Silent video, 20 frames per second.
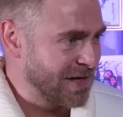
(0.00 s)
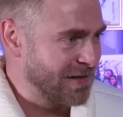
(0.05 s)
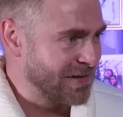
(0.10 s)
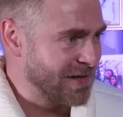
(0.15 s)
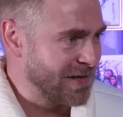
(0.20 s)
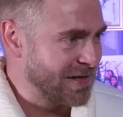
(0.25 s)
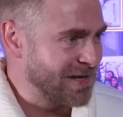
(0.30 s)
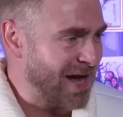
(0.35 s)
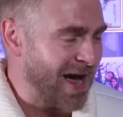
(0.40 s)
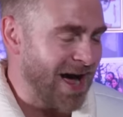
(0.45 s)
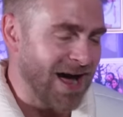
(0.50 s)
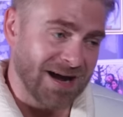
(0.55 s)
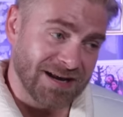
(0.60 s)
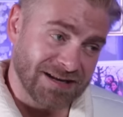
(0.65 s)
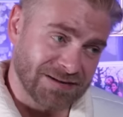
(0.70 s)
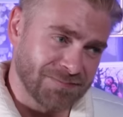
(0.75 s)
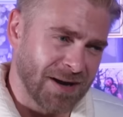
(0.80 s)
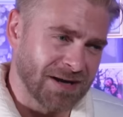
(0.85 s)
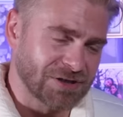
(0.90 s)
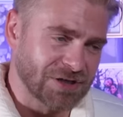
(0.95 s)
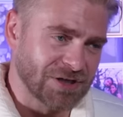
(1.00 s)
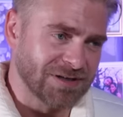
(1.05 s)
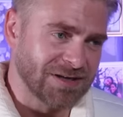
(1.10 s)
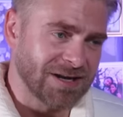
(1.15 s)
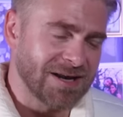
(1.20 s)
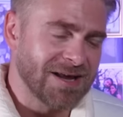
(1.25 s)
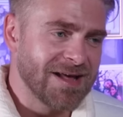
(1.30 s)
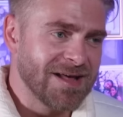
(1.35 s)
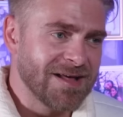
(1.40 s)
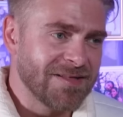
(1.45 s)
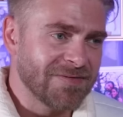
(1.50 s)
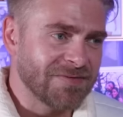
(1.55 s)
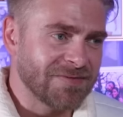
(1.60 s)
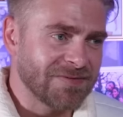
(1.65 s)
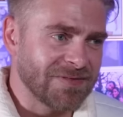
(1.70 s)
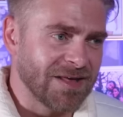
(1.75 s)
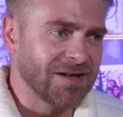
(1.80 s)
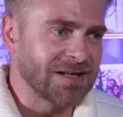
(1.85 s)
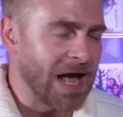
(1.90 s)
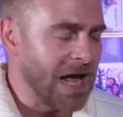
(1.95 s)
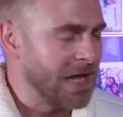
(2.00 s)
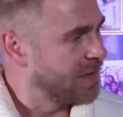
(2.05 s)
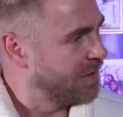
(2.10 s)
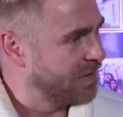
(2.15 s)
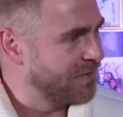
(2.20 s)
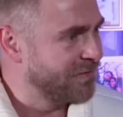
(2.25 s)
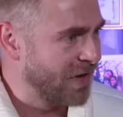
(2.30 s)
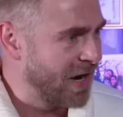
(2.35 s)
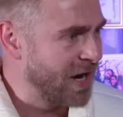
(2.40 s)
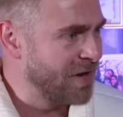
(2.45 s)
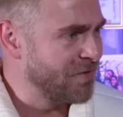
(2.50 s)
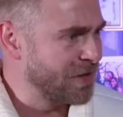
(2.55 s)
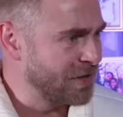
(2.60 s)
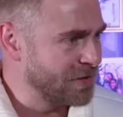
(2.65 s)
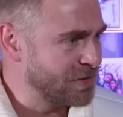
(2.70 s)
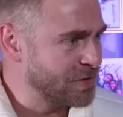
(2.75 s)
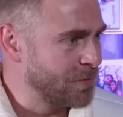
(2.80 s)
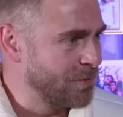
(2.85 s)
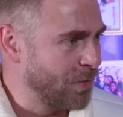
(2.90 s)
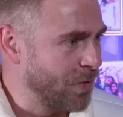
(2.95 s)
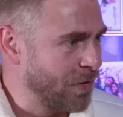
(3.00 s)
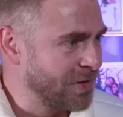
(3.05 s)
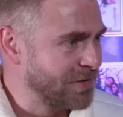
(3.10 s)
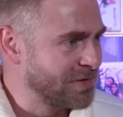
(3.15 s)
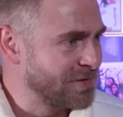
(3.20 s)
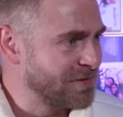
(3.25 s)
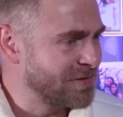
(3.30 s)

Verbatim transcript: I think I imagine they'll get a little fiery at some point.